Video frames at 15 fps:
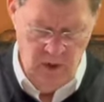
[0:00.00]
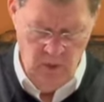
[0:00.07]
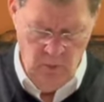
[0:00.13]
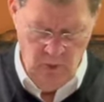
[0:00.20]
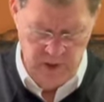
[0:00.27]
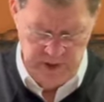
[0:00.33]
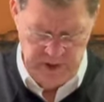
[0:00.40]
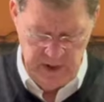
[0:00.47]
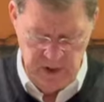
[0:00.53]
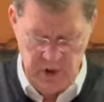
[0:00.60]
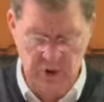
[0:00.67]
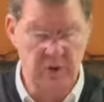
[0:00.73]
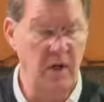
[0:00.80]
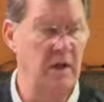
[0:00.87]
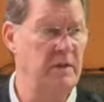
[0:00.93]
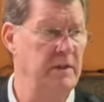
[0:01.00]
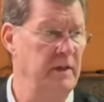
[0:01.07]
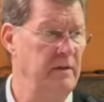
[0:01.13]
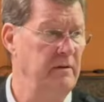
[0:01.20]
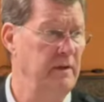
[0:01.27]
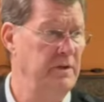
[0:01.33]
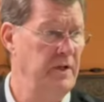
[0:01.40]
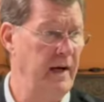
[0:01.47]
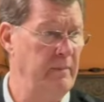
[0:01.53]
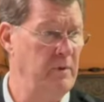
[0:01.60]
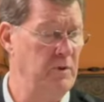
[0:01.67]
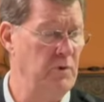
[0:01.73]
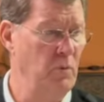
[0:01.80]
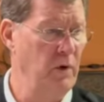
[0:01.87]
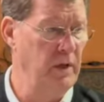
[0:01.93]
was instructed,
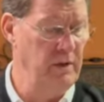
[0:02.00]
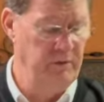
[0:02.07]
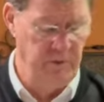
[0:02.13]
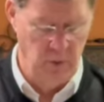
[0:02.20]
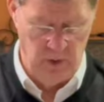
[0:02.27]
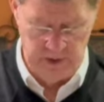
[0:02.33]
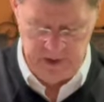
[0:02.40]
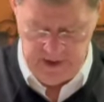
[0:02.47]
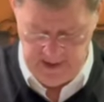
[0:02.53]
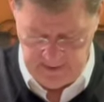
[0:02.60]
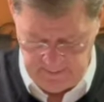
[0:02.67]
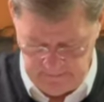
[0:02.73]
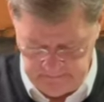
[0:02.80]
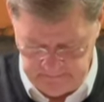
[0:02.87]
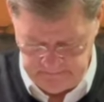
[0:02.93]
chapters 1 to 14.